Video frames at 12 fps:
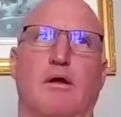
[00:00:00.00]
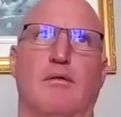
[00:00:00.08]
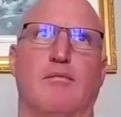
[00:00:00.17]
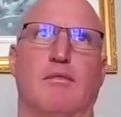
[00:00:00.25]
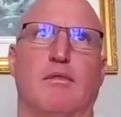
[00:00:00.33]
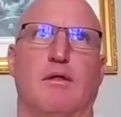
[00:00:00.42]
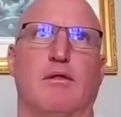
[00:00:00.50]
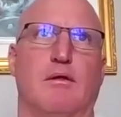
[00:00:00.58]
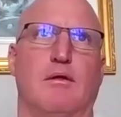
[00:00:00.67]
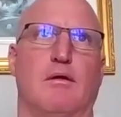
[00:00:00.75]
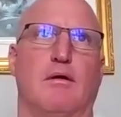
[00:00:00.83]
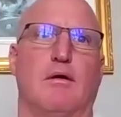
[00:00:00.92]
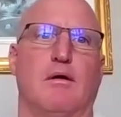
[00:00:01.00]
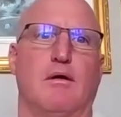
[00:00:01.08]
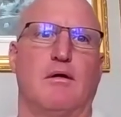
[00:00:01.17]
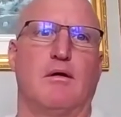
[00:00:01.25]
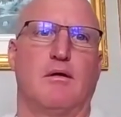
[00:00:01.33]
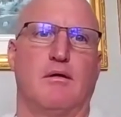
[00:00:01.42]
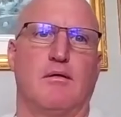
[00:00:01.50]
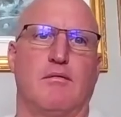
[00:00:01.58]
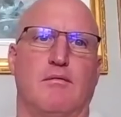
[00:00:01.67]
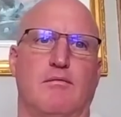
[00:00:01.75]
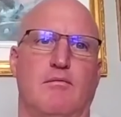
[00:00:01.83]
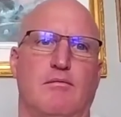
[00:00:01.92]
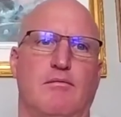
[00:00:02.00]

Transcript: Just like post information